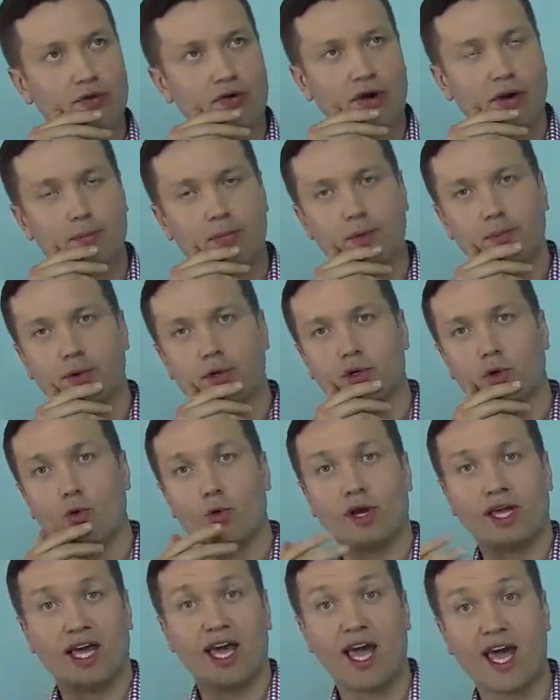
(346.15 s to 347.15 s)
There are people
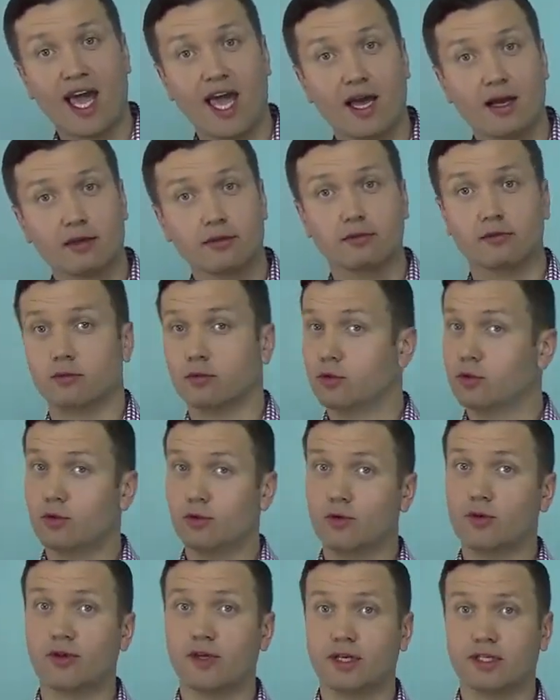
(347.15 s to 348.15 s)
who can
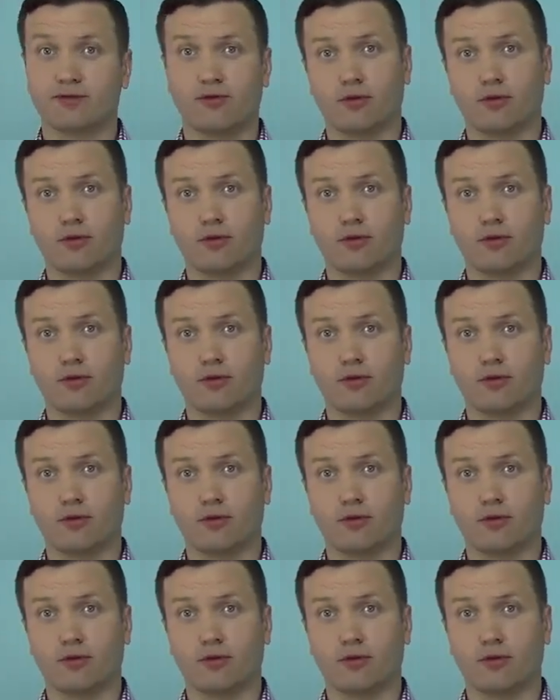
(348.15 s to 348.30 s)
do things.